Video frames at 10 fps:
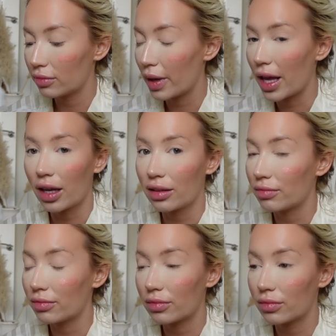
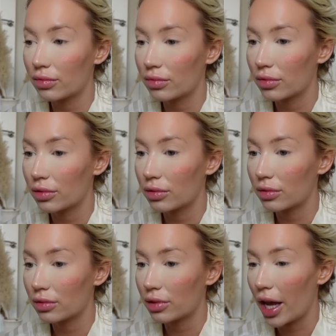being
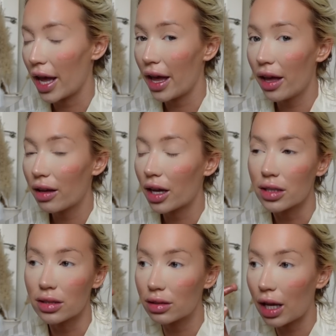here
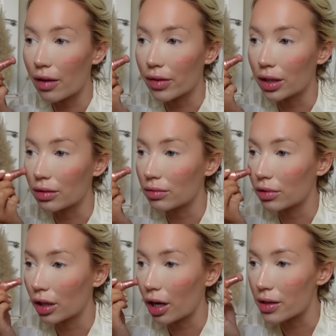and having
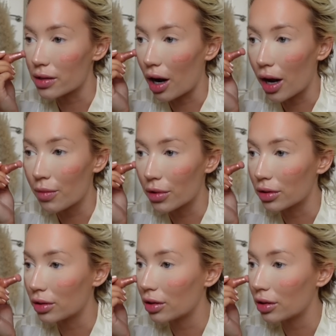a nice time. And